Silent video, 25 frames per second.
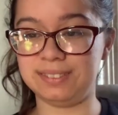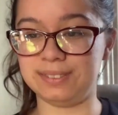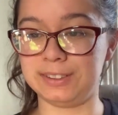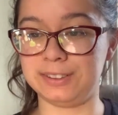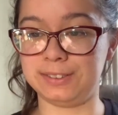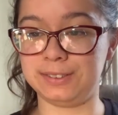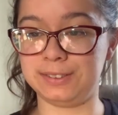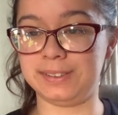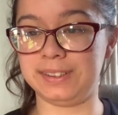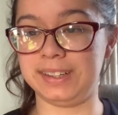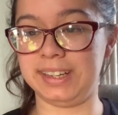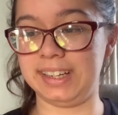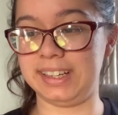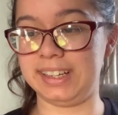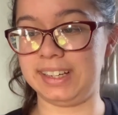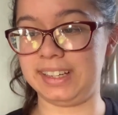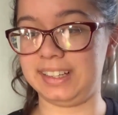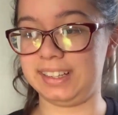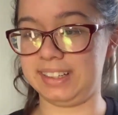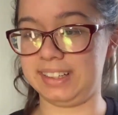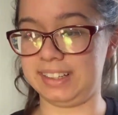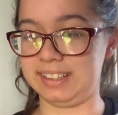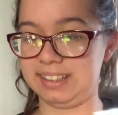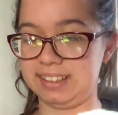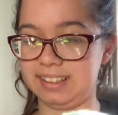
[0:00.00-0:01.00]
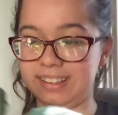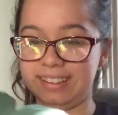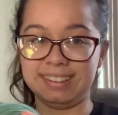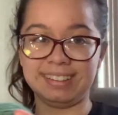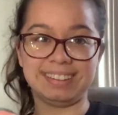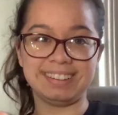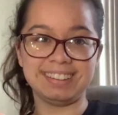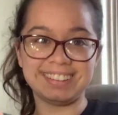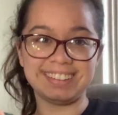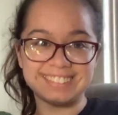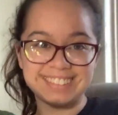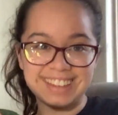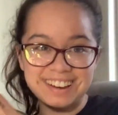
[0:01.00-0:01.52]
real quick
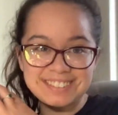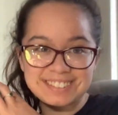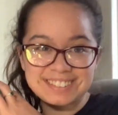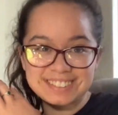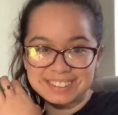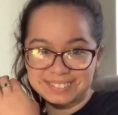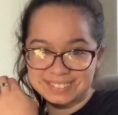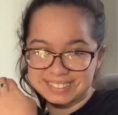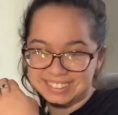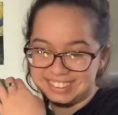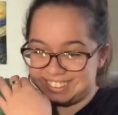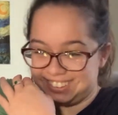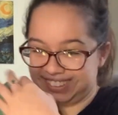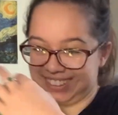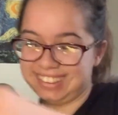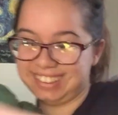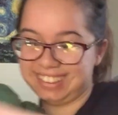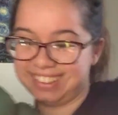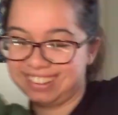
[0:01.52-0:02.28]
because I have so much green